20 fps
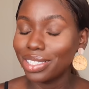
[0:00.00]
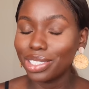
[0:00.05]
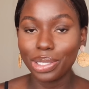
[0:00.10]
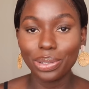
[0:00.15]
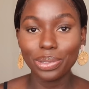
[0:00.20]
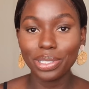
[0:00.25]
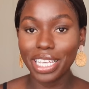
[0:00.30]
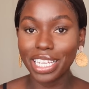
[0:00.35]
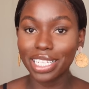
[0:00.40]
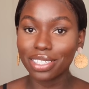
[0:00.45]

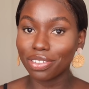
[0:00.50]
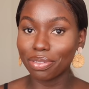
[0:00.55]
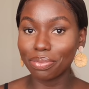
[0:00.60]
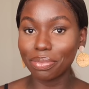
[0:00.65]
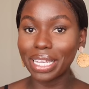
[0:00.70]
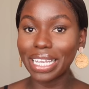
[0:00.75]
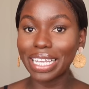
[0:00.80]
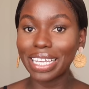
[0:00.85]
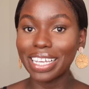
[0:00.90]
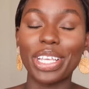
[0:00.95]
2 ticks from
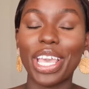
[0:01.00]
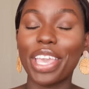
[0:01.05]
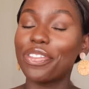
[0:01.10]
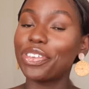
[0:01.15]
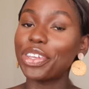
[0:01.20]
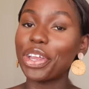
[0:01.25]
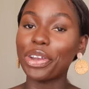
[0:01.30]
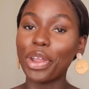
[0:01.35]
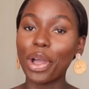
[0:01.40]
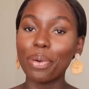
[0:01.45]
me. So if
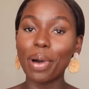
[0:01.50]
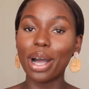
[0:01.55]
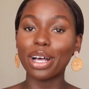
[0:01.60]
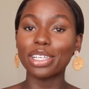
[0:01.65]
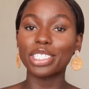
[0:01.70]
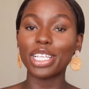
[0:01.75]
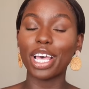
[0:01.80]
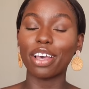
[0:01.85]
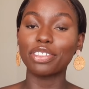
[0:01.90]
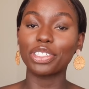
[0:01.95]
you don't know
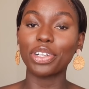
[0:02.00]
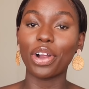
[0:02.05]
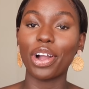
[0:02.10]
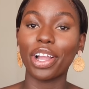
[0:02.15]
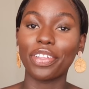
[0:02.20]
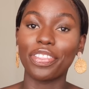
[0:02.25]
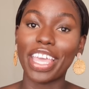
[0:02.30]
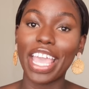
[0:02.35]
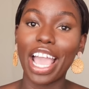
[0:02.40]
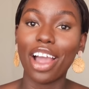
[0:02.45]
about
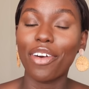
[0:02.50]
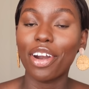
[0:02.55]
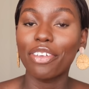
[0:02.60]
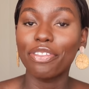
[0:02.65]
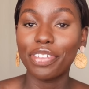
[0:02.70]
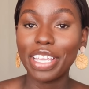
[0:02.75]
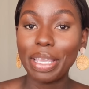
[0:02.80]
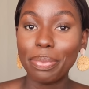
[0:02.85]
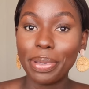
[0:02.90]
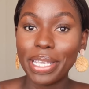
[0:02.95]
Surfshark, they are a
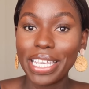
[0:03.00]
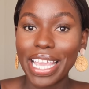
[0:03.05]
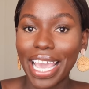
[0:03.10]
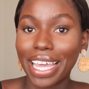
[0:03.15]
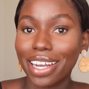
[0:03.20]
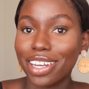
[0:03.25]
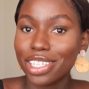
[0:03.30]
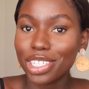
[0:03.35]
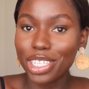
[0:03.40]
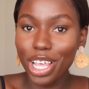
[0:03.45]

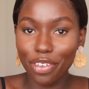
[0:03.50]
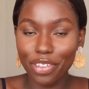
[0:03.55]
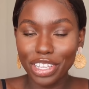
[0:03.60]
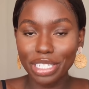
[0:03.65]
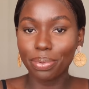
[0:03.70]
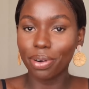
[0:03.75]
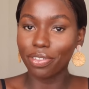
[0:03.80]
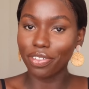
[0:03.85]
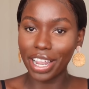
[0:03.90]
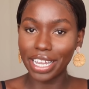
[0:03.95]
VPN
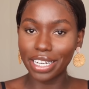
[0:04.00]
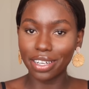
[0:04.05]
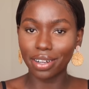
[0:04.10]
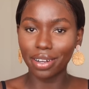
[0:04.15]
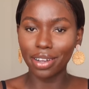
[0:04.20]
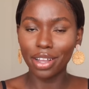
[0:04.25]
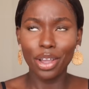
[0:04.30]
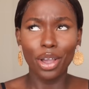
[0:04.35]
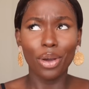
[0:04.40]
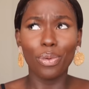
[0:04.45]
service
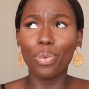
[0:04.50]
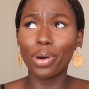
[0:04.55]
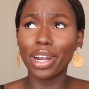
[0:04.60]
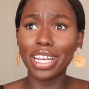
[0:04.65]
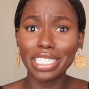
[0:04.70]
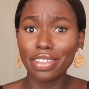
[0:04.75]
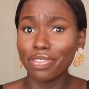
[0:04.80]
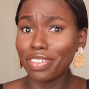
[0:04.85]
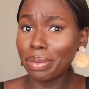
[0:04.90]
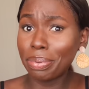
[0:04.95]
provider. What
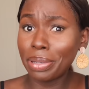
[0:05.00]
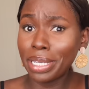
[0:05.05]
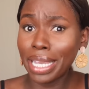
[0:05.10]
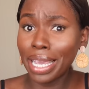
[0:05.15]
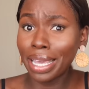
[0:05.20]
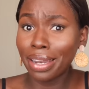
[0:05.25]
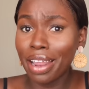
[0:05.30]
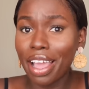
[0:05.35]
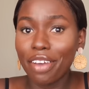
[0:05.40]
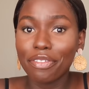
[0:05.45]
is a
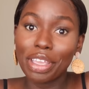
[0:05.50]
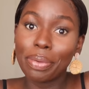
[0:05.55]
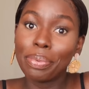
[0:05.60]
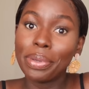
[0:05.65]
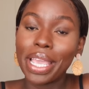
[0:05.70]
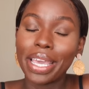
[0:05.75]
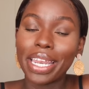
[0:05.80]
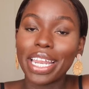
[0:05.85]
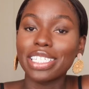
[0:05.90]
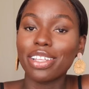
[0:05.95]
VPN? A
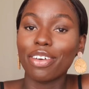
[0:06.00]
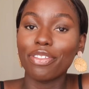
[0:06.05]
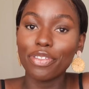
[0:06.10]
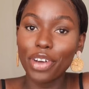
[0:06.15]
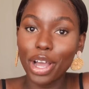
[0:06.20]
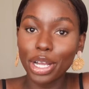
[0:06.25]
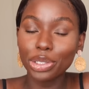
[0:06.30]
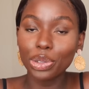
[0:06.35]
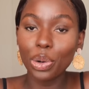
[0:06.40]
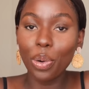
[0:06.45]
VPN is a
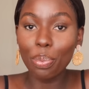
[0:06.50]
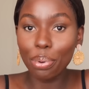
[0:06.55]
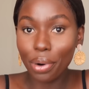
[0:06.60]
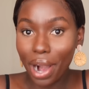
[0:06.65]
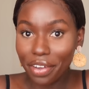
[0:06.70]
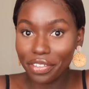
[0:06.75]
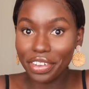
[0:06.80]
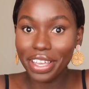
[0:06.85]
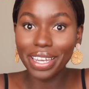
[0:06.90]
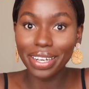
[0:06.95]
virtual
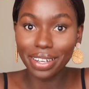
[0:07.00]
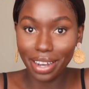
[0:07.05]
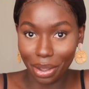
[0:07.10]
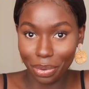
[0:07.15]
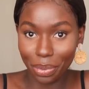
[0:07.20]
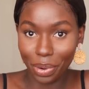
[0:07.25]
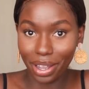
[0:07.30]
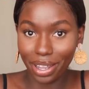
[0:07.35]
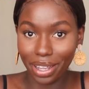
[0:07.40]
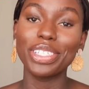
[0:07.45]
private
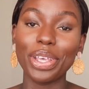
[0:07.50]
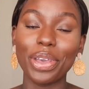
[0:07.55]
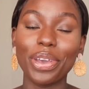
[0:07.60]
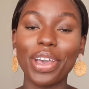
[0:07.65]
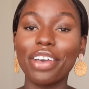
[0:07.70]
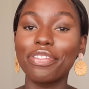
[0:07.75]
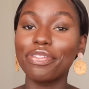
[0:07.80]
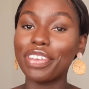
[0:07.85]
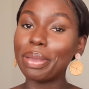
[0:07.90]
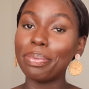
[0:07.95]
network. So
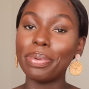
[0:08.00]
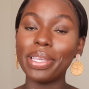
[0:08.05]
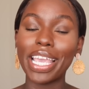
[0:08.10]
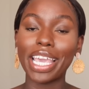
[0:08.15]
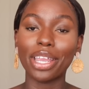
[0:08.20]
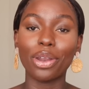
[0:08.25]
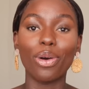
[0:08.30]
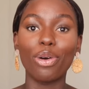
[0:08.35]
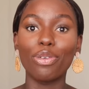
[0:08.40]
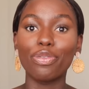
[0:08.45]
a
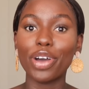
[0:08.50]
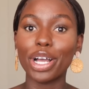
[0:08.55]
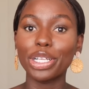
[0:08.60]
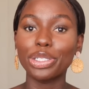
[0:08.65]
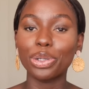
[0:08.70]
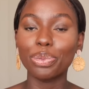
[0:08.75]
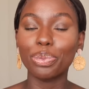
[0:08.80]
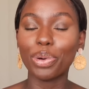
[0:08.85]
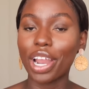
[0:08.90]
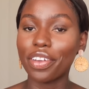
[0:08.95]
VPN or
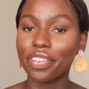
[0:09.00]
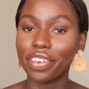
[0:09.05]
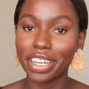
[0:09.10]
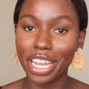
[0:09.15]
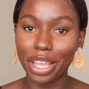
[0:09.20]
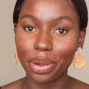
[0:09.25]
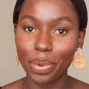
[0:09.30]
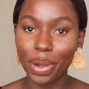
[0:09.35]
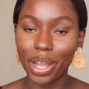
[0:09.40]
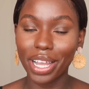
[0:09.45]
virtual private
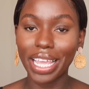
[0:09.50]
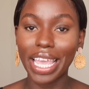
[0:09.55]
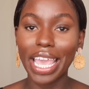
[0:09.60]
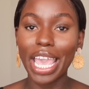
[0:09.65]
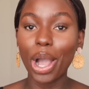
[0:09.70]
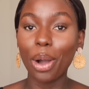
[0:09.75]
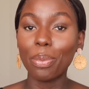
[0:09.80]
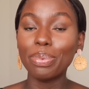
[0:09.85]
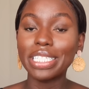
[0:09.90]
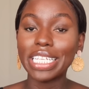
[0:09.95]
network
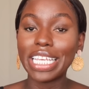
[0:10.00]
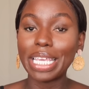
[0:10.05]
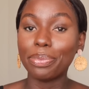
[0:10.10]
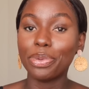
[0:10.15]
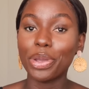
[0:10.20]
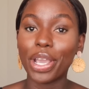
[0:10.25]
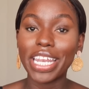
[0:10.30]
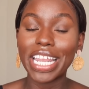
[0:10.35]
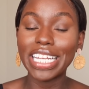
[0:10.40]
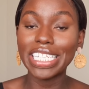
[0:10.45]
helps
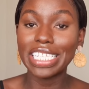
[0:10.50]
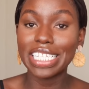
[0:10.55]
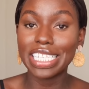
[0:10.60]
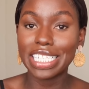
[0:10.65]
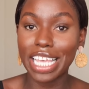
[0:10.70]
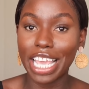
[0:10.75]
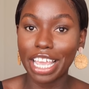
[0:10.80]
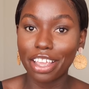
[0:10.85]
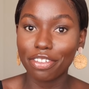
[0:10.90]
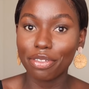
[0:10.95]
keep your identity
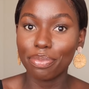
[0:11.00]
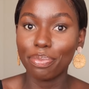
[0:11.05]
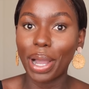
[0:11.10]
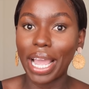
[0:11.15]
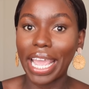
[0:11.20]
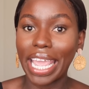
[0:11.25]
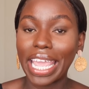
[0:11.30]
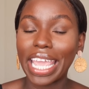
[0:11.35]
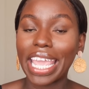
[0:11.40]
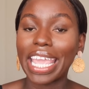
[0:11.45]
safe
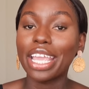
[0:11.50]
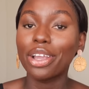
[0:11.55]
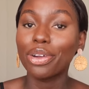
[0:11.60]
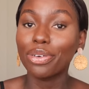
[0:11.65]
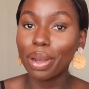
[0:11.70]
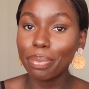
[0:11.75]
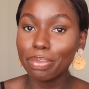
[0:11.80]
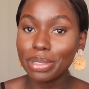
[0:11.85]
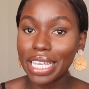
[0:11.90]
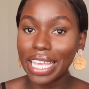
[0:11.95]
by
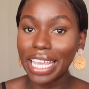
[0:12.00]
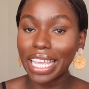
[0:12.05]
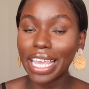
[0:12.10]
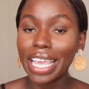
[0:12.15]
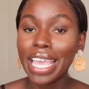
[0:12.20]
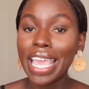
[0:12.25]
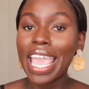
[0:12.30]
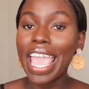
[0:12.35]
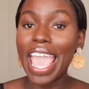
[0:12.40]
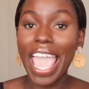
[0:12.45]

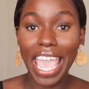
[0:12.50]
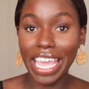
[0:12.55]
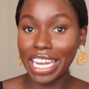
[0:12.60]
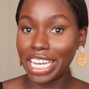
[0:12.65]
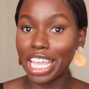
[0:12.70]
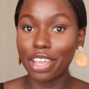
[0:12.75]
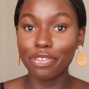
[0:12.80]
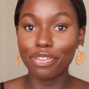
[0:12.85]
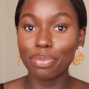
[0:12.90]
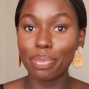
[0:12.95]
encrypting
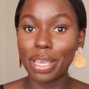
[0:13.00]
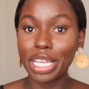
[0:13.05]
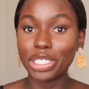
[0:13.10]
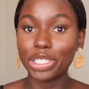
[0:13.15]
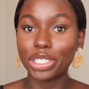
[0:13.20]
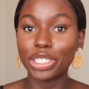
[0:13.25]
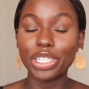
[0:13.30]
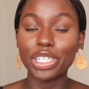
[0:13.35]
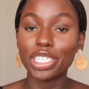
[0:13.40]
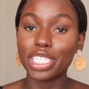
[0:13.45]
any
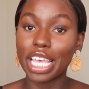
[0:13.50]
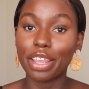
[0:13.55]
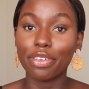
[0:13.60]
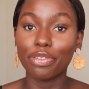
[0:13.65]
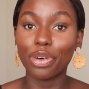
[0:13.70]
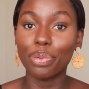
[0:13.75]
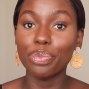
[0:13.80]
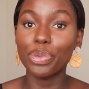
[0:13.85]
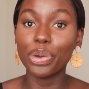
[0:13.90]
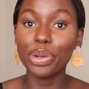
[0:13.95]
information
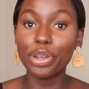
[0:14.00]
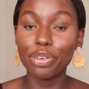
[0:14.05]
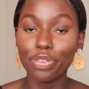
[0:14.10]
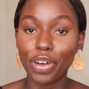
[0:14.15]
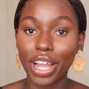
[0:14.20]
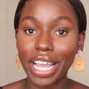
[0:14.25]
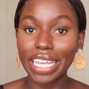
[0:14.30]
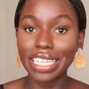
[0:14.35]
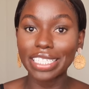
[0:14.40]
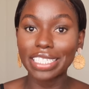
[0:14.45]
sent from your
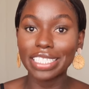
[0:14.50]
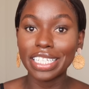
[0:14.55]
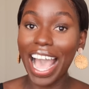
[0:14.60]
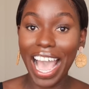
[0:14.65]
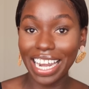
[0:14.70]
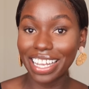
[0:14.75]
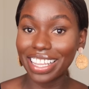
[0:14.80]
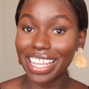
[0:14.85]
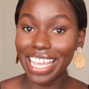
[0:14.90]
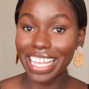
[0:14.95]
device
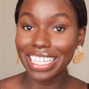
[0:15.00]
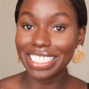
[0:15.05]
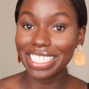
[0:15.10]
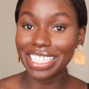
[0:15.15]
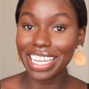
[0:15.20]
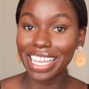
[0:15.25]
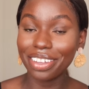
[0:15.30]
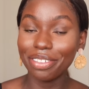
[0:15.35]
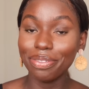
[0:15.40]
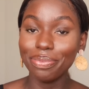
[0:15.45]
and the
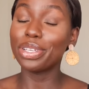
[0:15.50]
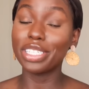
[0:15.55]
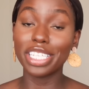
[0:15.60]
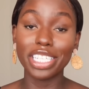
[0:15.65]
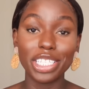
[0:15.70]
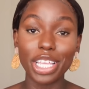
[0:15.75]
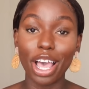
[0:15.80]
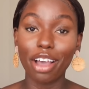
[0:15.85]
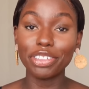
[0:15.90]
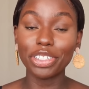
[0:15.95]
internet.
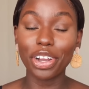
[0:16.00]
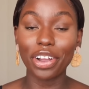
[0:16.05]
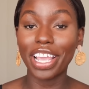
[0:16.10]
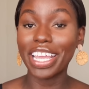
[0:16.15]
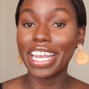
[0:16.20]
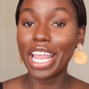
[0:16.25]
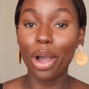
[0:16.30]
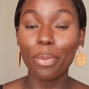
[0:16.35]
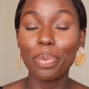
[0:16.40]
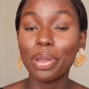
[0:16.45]
Using Surfshark
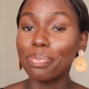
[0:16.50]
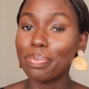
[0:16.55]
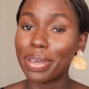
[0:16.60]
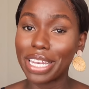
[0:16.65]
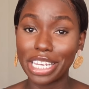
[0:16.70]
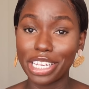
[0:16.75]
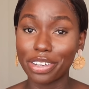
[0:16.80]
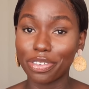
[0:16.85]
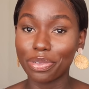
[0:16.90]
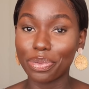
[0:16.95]
can help in
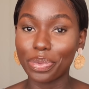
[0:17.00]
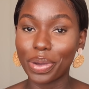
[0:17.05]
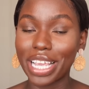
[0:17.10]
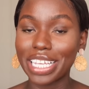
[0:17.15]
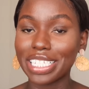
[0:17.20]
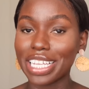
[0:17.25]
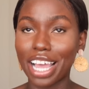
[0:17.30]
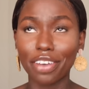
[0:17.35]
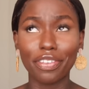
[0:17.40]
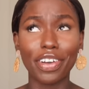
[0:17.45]
many different
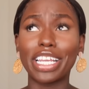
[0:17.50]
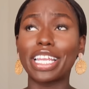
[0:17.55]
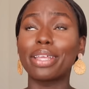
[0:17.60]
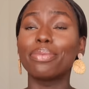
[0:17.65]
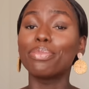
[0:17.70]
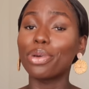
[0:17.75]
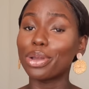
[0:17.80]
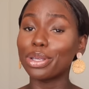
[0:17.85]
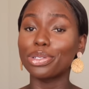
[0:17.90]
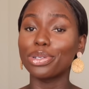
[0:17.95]
ways. I find
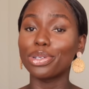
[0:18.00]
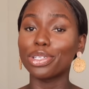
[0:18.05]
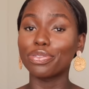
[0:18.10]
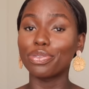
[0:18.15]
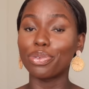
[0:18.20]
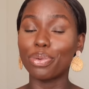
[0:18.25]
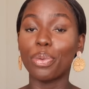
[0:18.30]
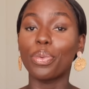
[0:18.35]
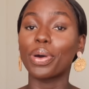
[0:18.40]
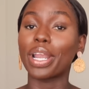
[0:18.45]
it most
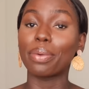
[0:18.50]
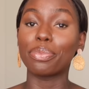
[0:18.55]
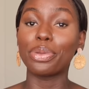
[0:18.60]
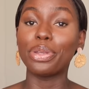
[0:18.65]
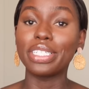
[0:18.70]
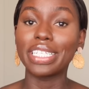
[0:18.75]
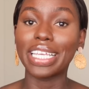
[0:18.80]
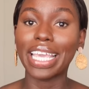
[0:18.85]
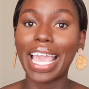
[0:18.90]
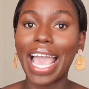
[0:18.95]
useful when I'm
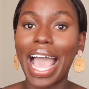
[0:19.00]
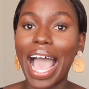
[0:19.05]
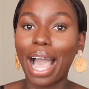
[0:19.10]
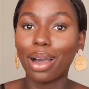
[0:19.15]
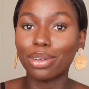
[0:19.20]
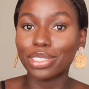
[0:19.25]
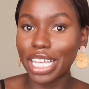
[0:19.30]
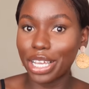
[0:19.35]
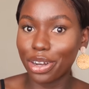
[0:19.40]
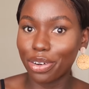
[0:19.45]
using it
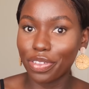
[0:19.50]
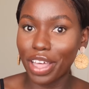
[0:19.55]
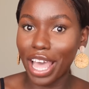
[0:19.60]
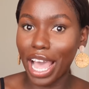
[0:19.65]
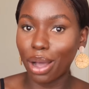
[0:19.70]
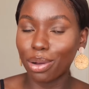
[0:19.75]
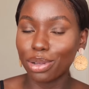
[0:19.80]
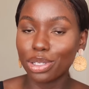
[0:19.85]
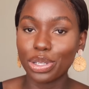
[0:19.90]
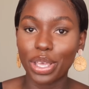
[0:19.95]
outside of the
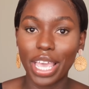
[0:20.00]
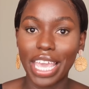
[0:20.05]
house.